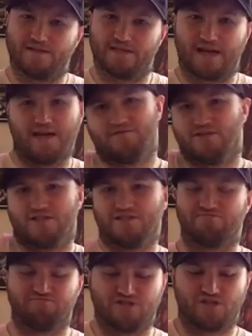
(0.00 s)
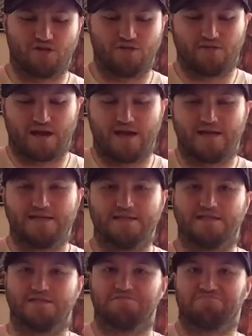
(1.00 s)
kind of just show you
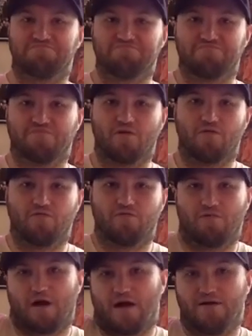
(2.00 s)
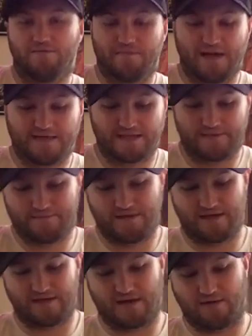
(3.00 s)
guys how to make
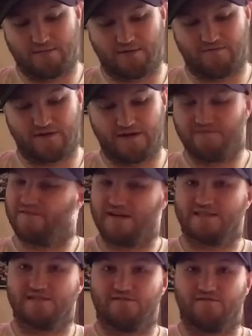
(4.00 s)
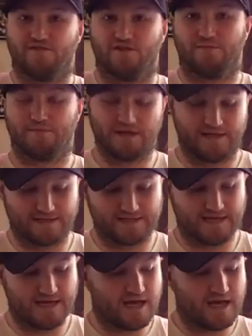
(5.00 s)
something that would be fun and festive for your place.